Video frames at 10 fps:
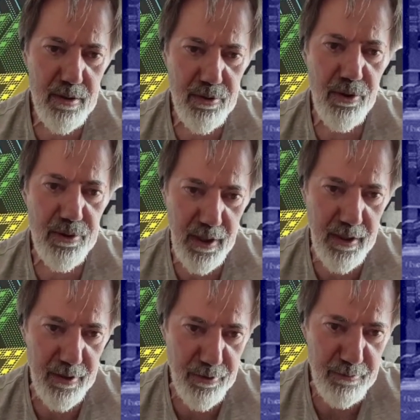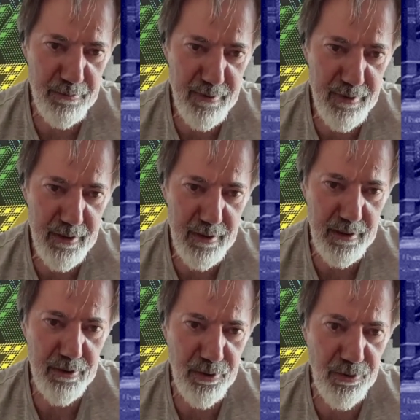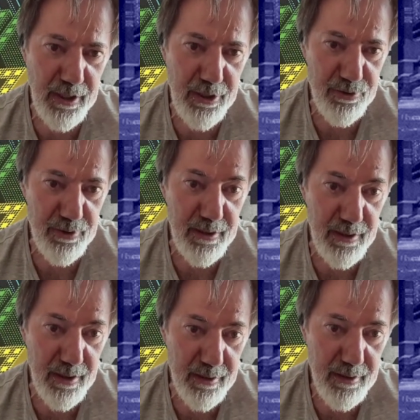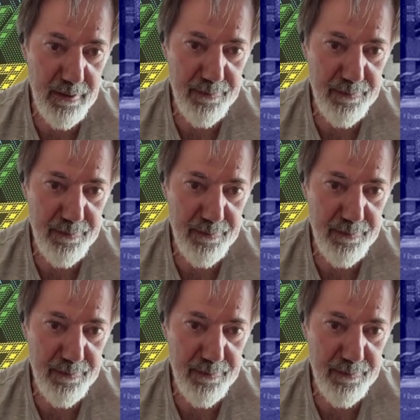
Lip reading: Turk Telecom in 2009.